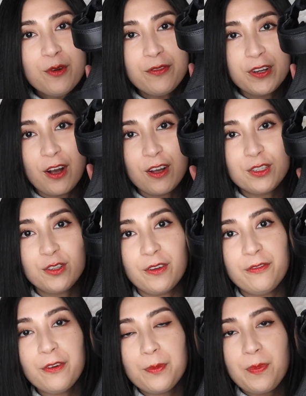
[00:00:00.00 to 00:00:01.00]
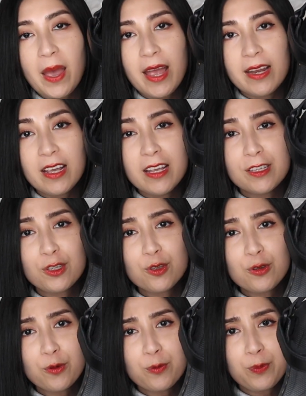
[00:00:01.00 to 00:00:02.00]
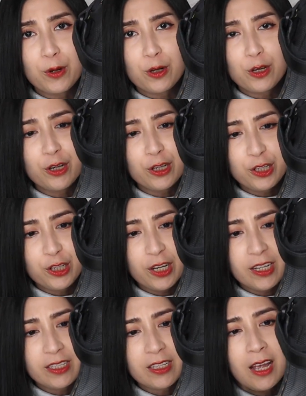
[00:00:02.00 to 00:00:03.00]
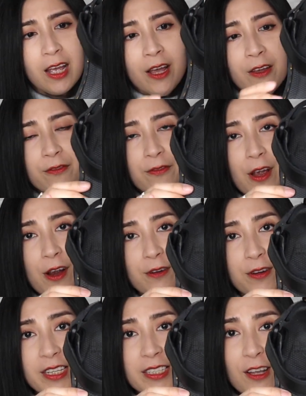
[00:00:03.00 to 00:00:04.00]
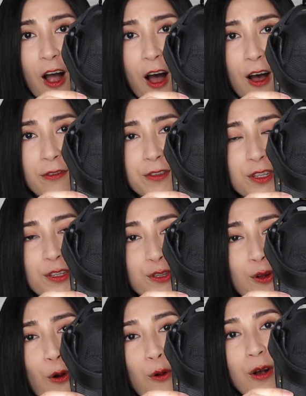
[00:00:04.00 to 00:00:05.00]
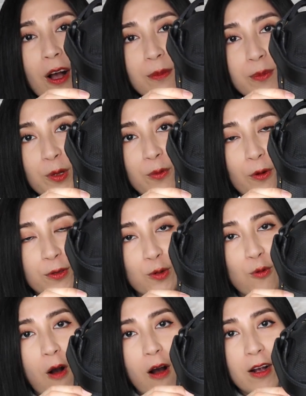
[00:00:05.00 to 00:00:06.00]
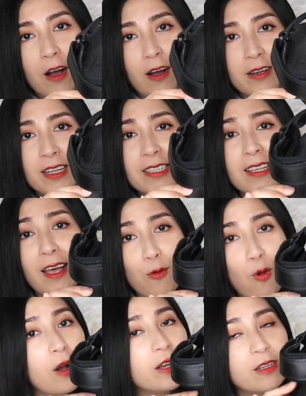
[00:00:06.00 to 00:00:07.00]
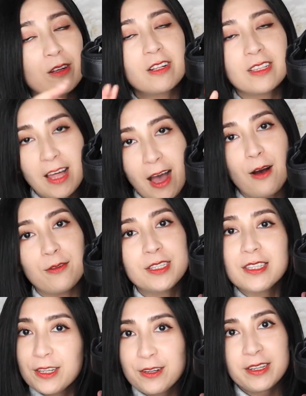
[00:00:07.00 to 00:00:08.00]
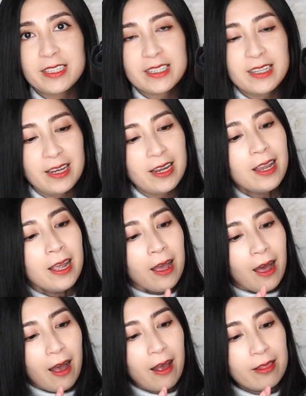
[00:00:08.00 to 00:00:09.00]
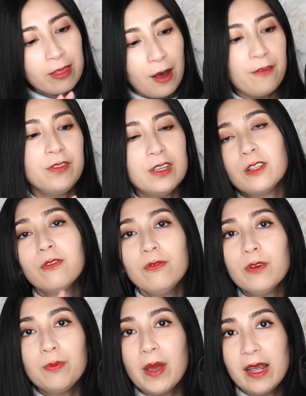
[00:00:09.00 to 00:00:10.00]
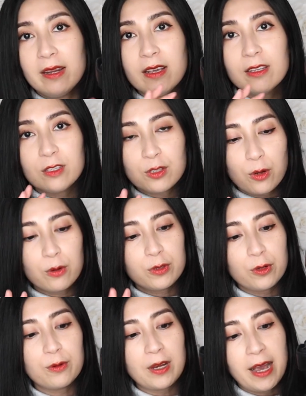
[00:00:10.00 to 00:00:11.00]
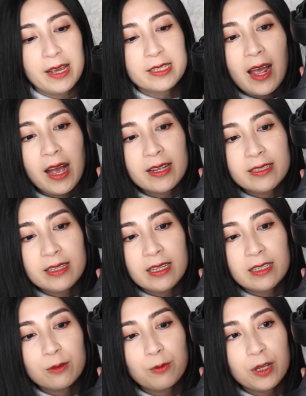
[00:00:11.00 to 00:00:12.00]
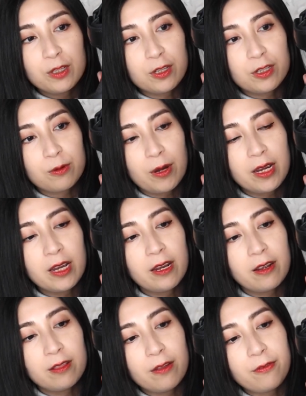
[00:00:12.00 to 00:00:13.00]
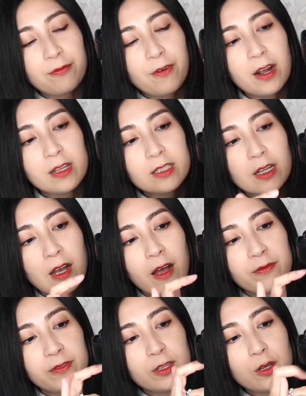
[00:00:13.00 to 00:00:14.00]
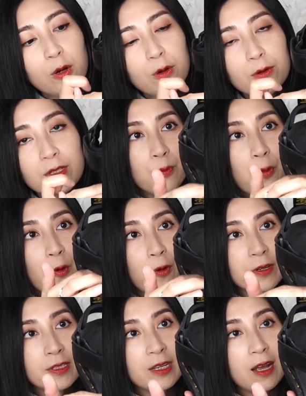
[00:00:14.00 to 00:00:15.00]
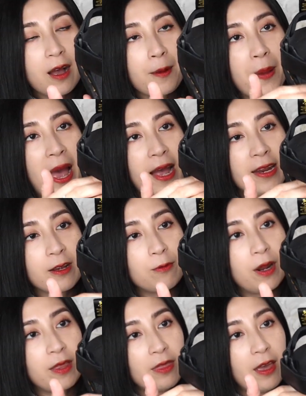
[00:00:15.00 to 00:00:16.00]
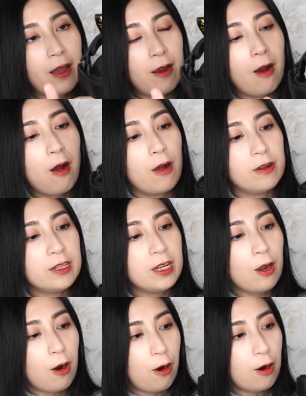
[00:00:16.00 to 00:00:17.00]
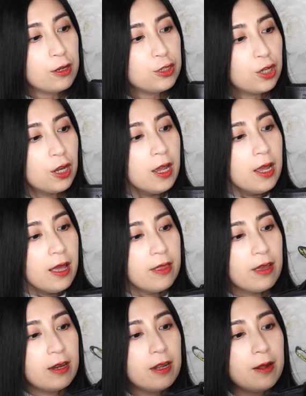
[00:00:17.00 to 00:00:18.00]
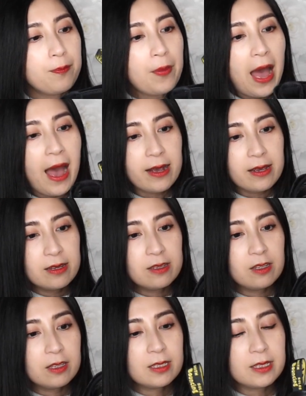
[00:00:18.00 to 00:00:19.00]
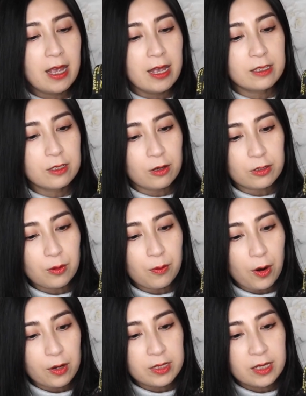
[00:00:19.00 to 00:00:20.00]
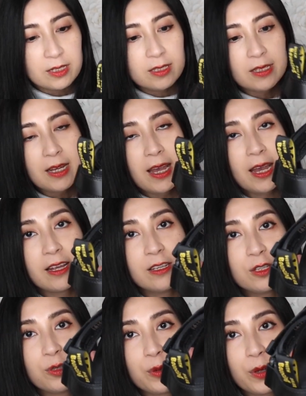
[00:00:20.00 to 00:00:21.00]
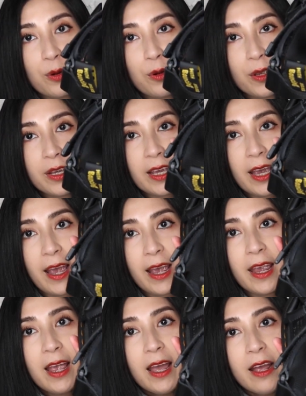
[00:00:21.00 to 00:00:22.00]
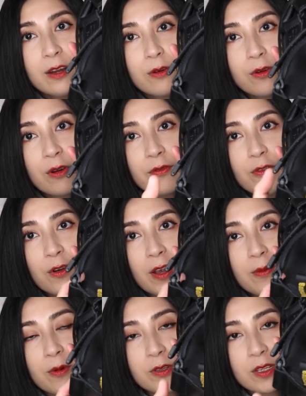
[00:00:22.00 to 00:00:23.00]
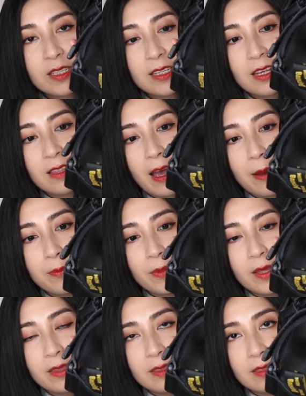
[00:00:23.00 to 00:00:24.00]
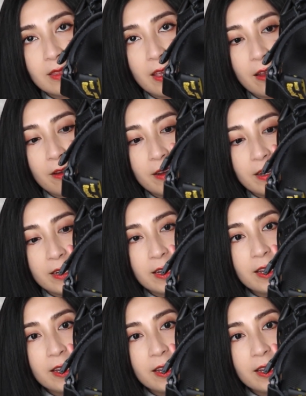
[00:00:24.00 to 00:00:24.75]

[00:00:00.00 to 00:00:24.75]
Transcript: moving on to the footbed, it's super cushioned, very soft, so comfortable to walk on. It's like walking on clouds, seriously. I love this footbed, it's so nice. It has these ridges right here in the front of the toe, support padding right there on the arch. And then in the back, it just says Dr. Martens and Suicoke. Don't know if you're able to see that, but there it